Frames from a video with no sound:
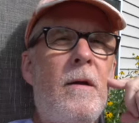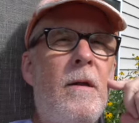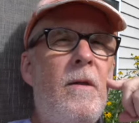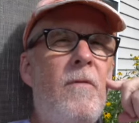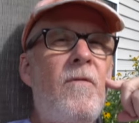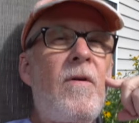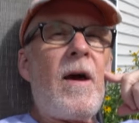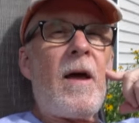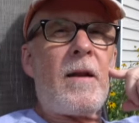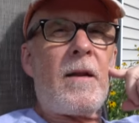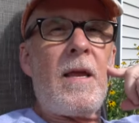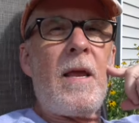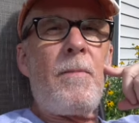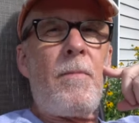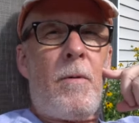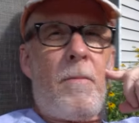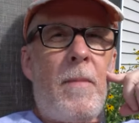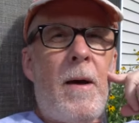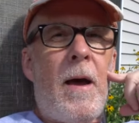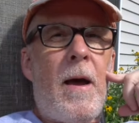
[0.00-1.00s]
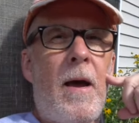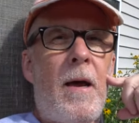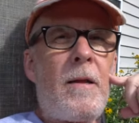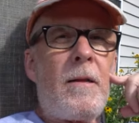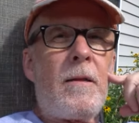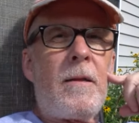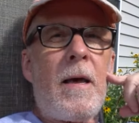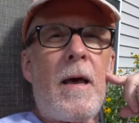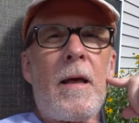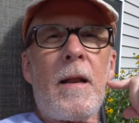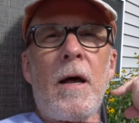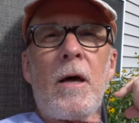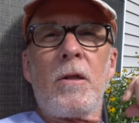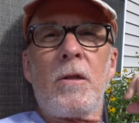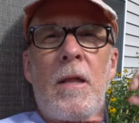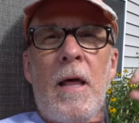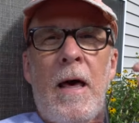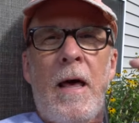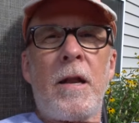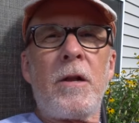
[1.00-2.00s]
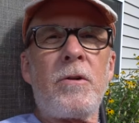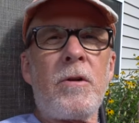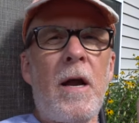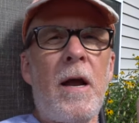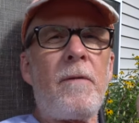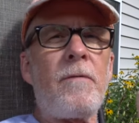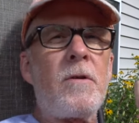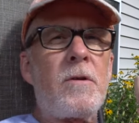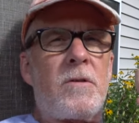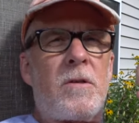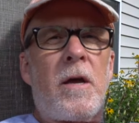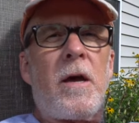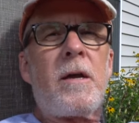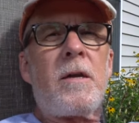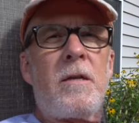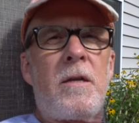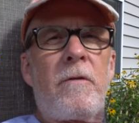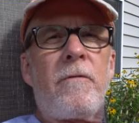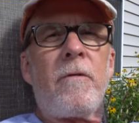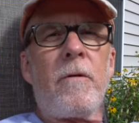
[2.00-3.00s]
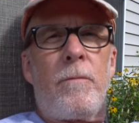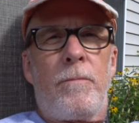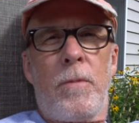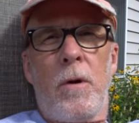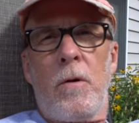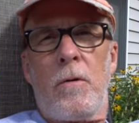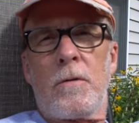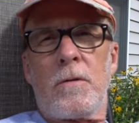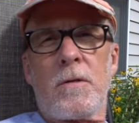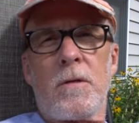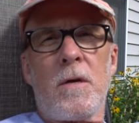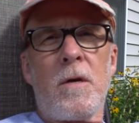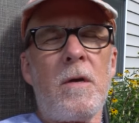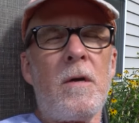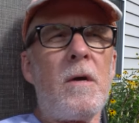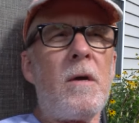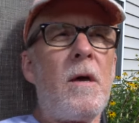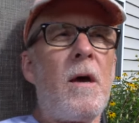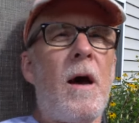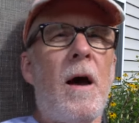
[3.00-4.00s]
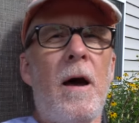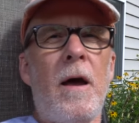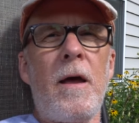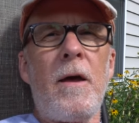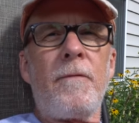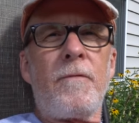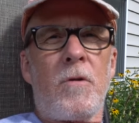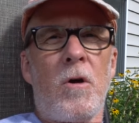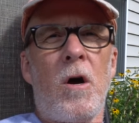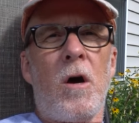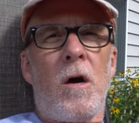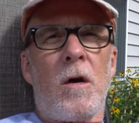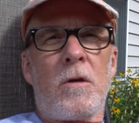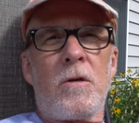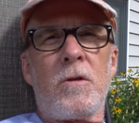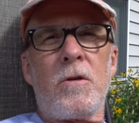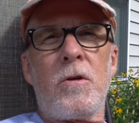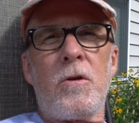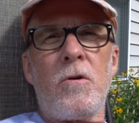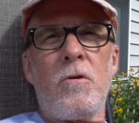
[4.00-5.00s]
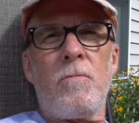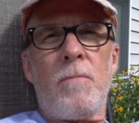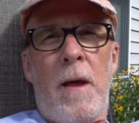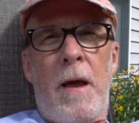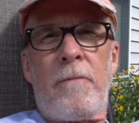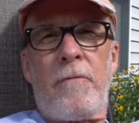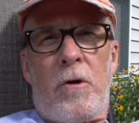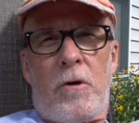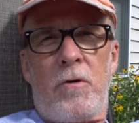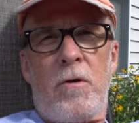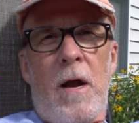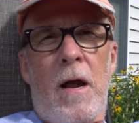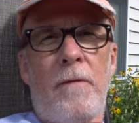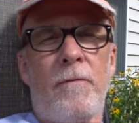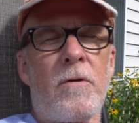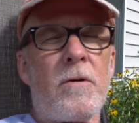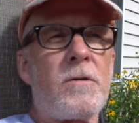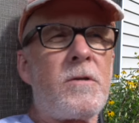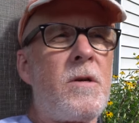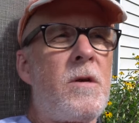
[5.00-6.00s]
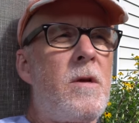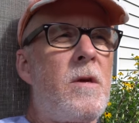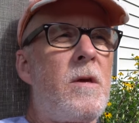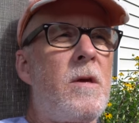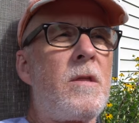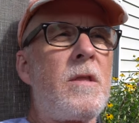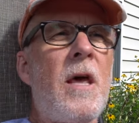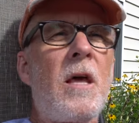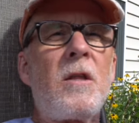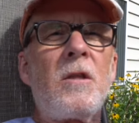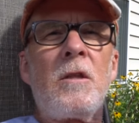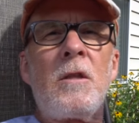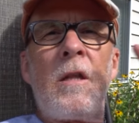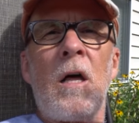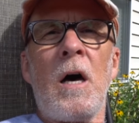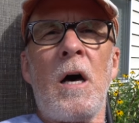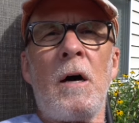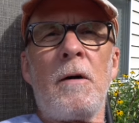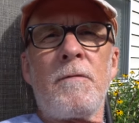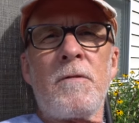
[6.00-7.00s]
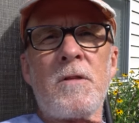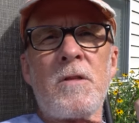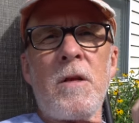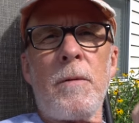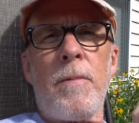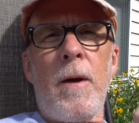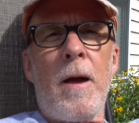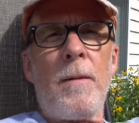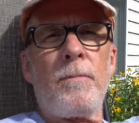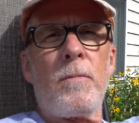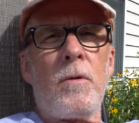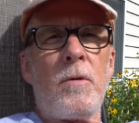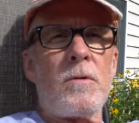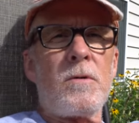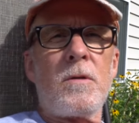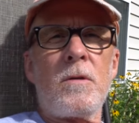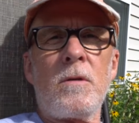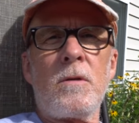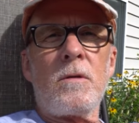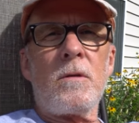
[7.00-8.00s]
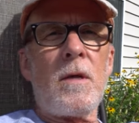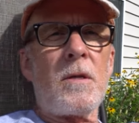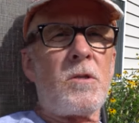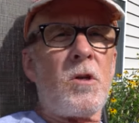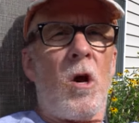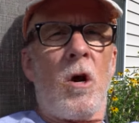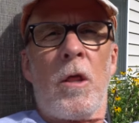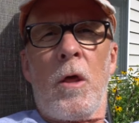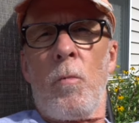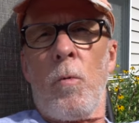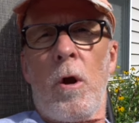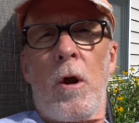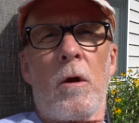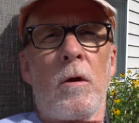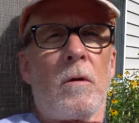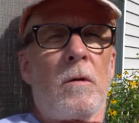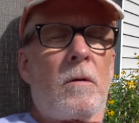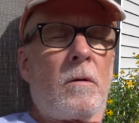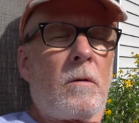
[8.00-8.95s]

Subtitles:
you've got to keep in mind that a lot of drivers like different boots. I have talked to Maverick drivers that love slip-on boots. That's all they wear.